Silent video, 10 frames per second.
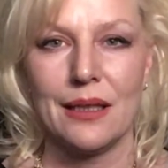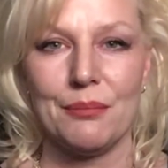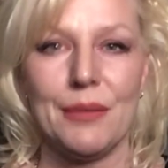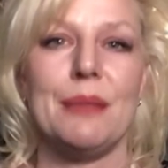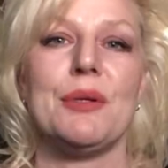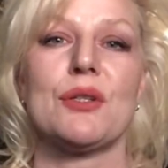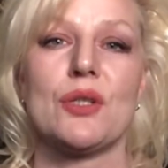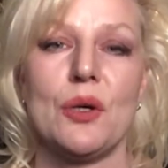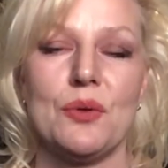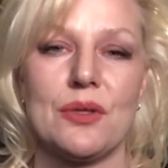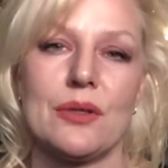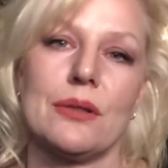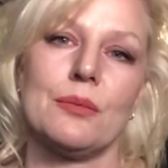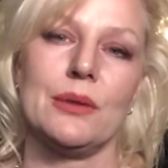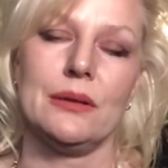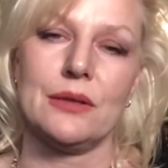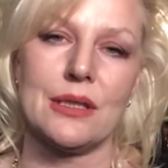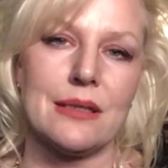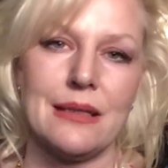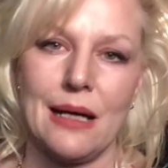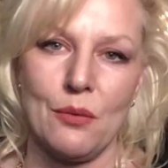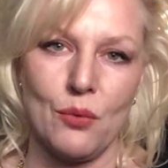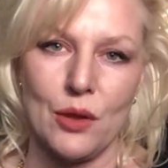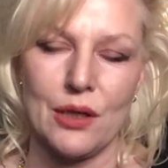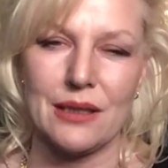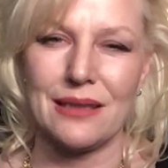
Maybe your toaster will just not work.